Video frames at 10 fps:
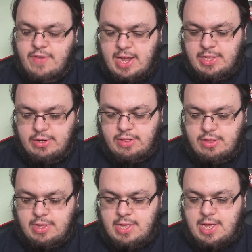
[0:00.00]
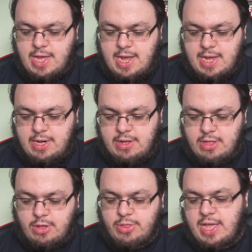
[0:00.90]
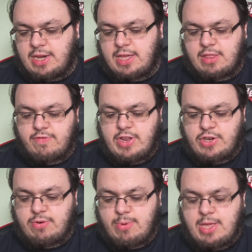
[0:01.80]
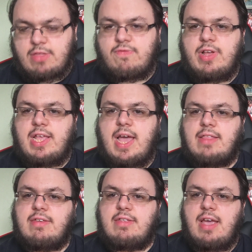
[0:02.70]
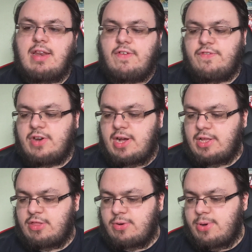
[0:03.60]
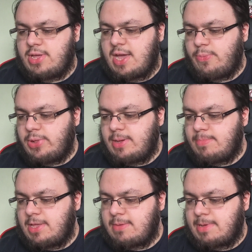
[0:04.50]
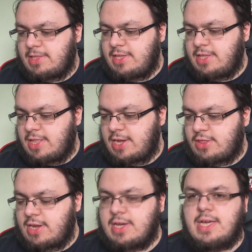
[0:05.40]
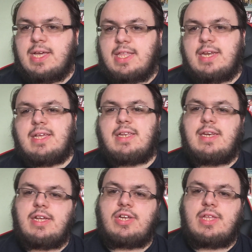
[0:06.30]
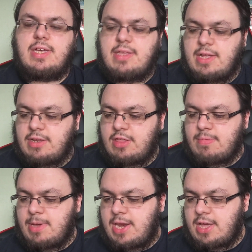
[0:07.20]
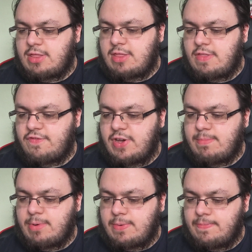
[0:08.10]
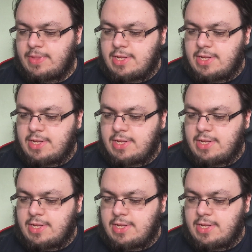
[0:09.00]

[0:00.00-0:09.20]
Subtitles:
violence. And though the ending is a reshoot, it is a really entertaining finale. So William Peter Blatty, like I said, didn't initially intend this to be an Exorcist film, but